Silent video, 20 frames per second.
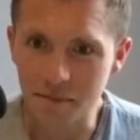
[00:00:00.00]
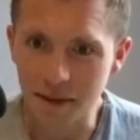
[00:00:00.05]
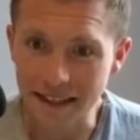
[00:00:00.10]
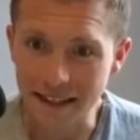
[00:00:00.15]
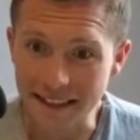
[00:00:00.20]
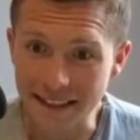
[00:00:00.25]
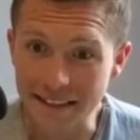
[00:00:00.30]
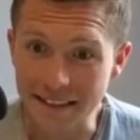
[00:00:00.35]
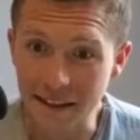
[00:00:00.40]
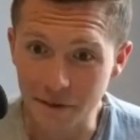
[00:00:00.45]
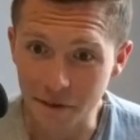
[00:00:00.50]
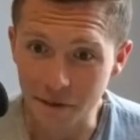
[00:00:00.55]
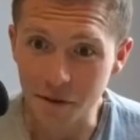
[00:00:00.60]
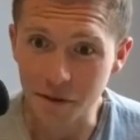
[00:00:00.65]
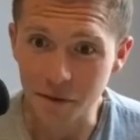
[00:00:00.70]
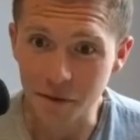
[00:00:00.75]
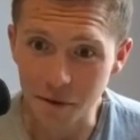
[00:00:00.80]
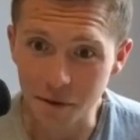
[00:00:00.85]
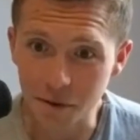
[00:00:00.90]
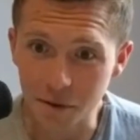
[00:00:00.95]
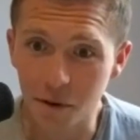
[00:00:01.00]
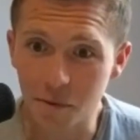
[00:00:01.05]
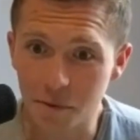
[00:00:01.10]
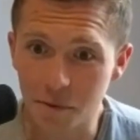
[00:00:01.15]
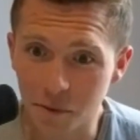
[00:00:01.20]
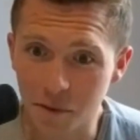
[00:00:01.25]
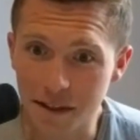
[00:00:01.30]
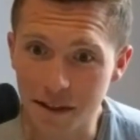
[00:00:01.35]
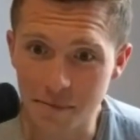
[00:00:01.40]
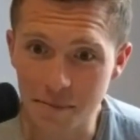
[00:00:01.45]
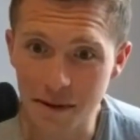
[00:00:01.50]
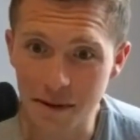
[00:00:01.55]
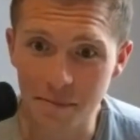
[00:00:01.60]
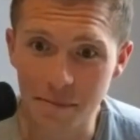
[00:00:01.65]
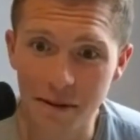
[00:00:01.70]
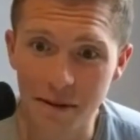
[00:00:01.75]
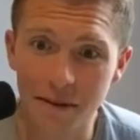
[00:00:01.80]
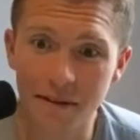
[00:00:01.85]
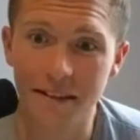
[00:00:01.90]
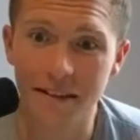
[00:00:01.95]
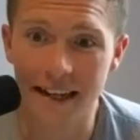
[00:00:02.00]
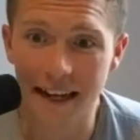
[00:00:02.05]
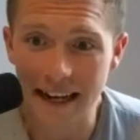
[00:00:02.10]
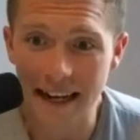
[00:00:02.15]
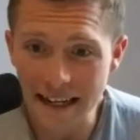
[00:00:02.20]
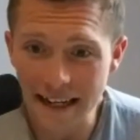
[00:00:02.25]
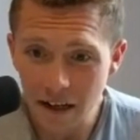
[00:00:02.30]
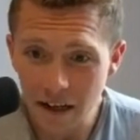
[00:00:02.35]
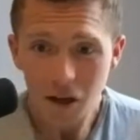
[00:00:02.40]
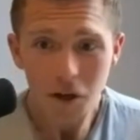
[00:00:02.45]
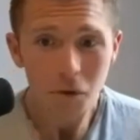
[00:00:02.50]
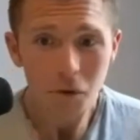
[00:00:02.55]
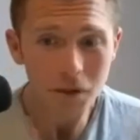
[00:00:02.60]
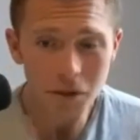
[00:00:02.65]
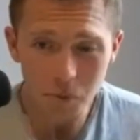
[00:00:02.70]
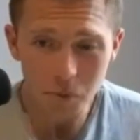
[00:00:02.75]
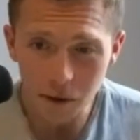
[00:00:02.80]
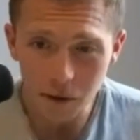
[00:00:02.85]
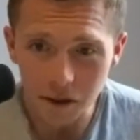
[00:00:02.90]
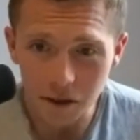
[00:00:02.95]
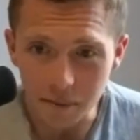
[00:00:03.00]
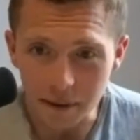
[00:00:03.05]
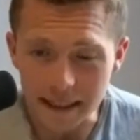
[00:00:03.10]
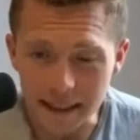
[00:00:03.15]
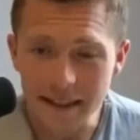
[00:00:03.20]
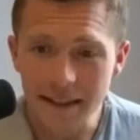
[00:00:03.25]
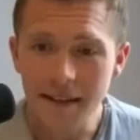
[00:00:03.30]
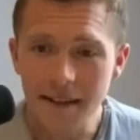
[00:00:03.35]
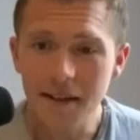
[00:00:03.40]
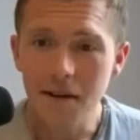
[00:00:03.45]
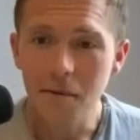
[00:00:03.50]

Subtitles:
make it difficult to adopt what is being built today, which will be,